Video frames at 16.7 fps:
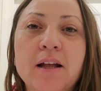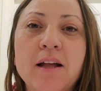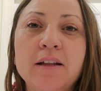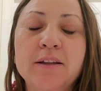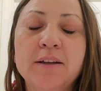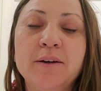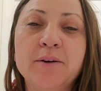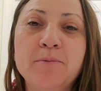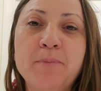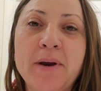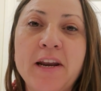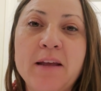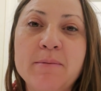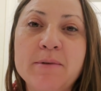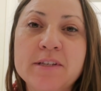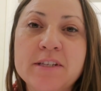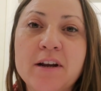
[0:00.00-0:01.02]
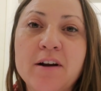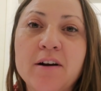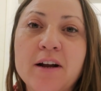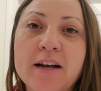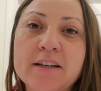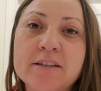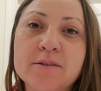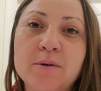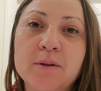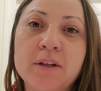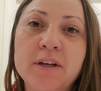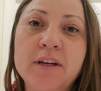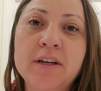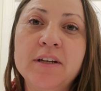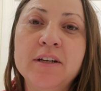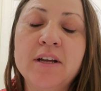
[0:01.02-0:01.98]
Hello, my name is Sarah
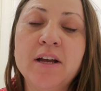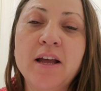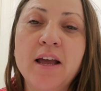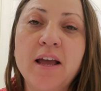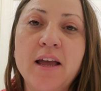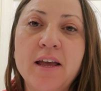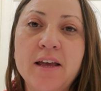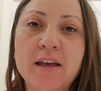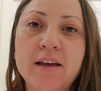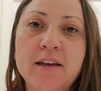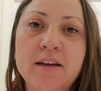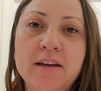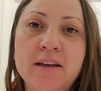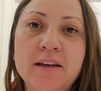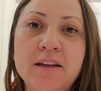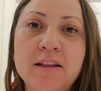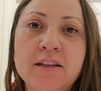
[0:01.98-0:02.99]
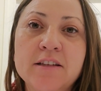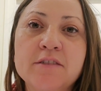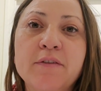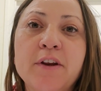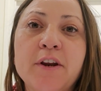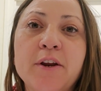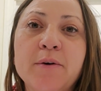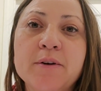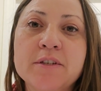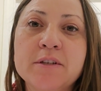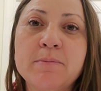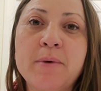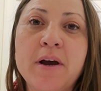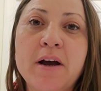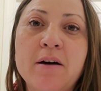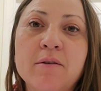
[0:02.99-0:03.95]
Isola, and this video is
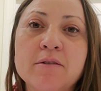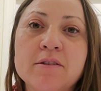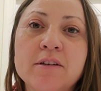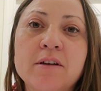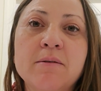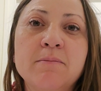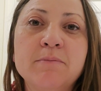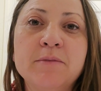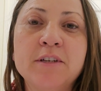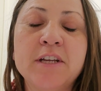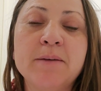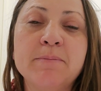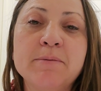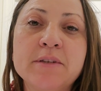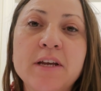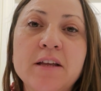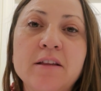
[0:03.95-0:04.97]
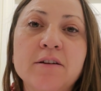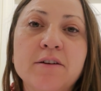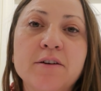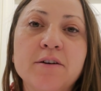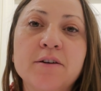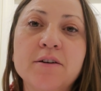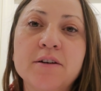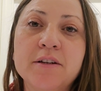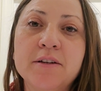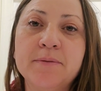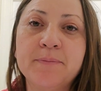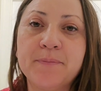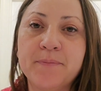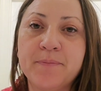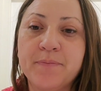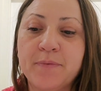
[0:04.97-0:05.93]
about some tips I learned
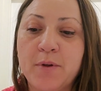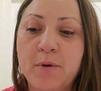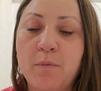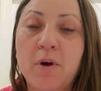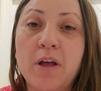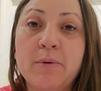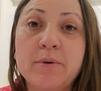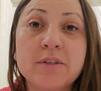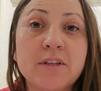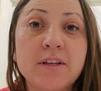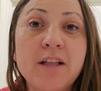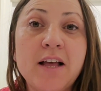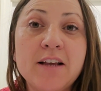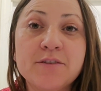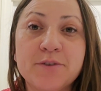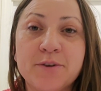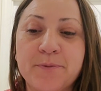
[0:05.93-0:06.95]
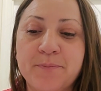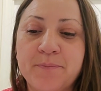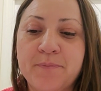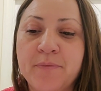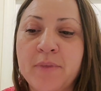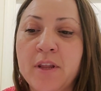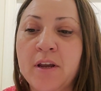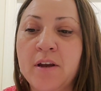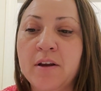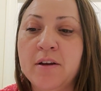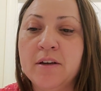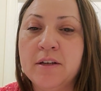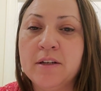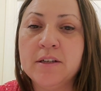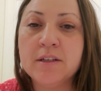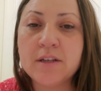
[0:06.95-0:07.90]
while I was in the classroom.
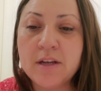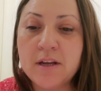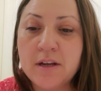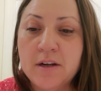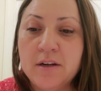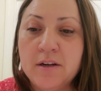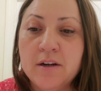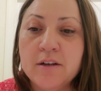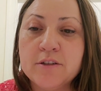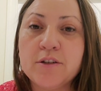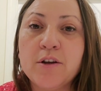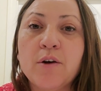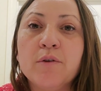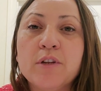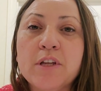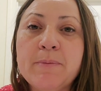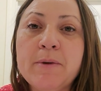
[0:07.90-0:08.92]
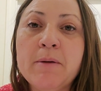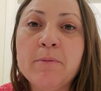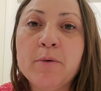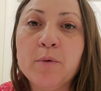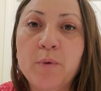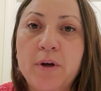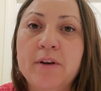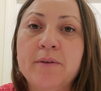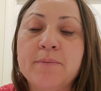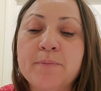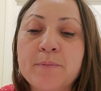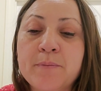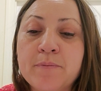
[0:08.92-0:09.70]
So, tip number 1,